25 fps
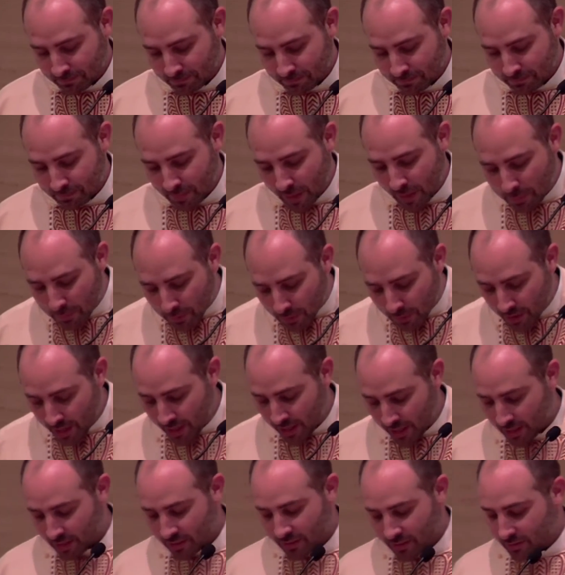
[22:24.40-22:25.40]
My
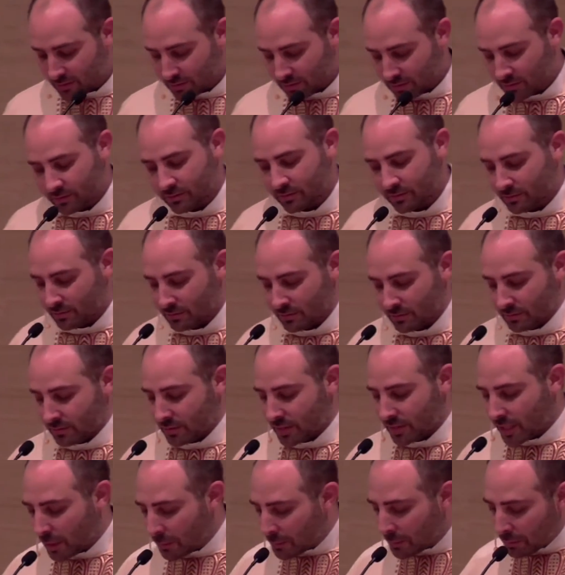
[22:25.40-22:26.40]
prayer
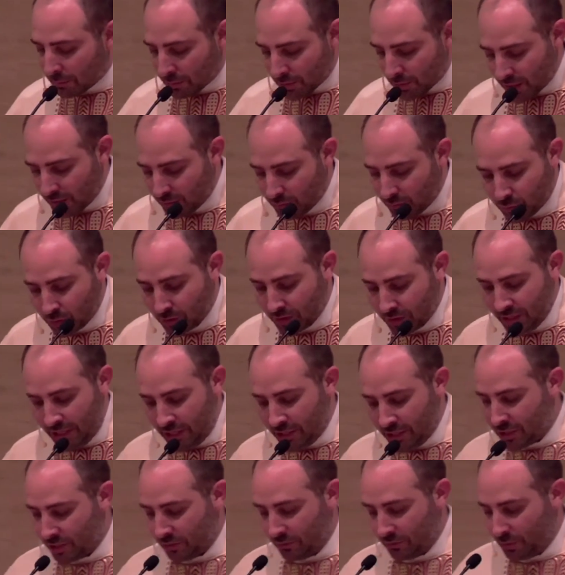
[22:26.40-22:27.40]
that I'll be praying for
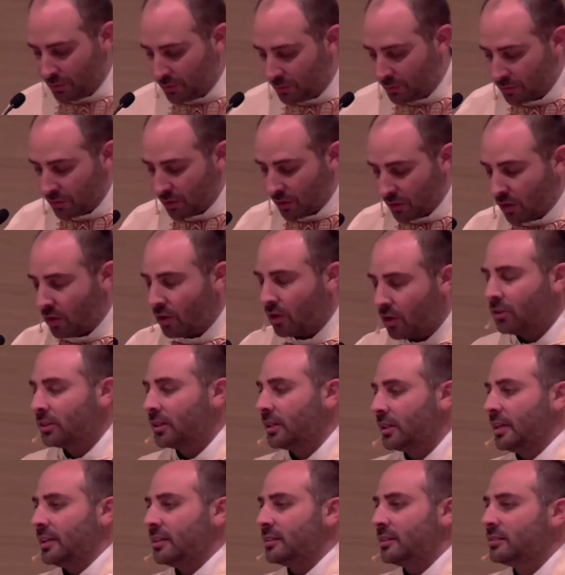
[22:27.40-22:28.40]
each of you all
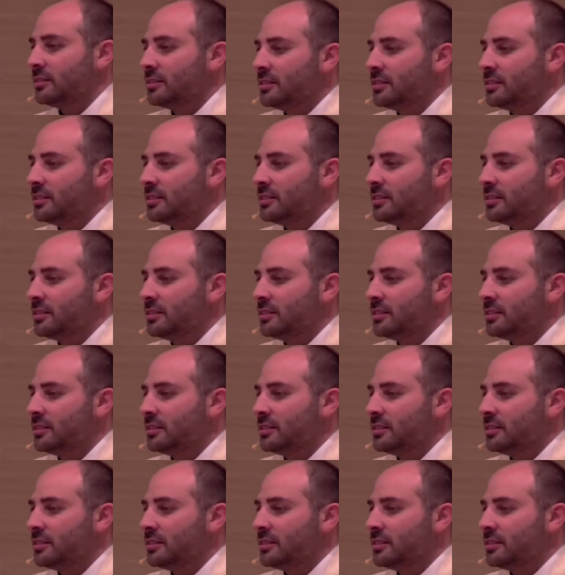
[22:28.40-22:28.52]
Lent